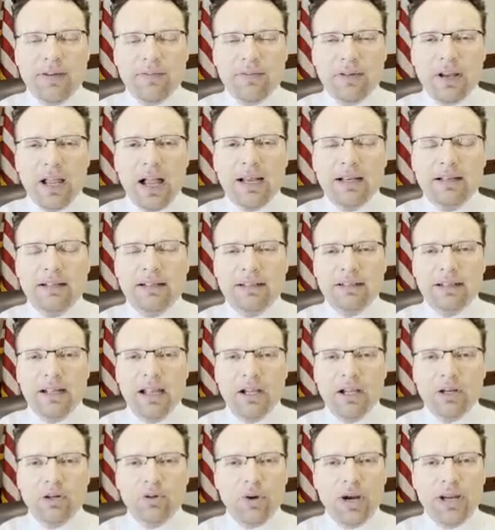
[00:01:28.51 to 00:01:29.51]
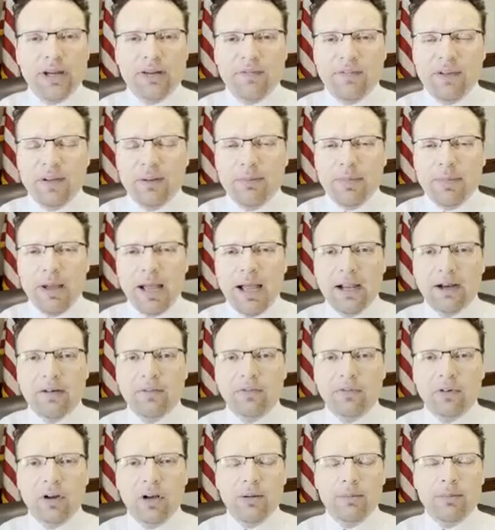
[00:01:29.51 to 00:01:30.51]
I've gotten great feedback
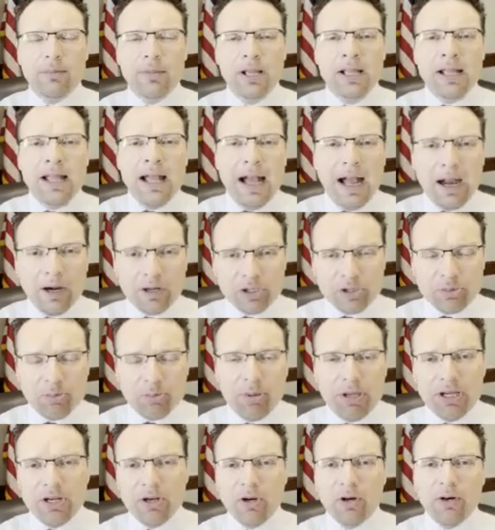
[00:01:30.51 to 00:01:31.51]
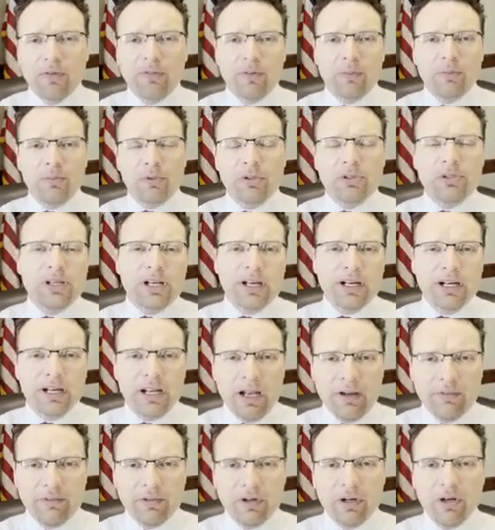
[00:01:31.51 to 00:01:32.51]
from our speaker, from Lieutenant
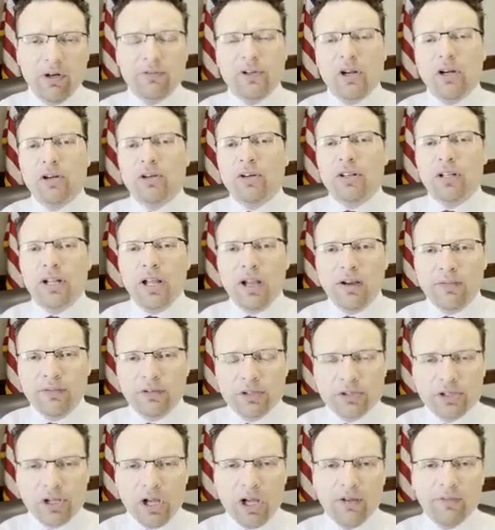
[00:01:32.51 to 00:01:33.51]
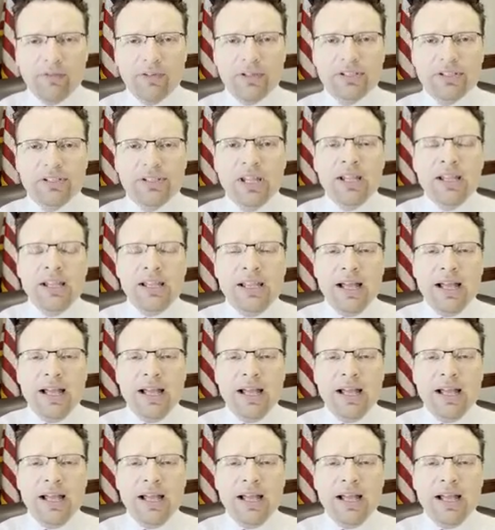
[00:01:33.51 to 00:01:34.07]
Governor. I've talked to the governor's office.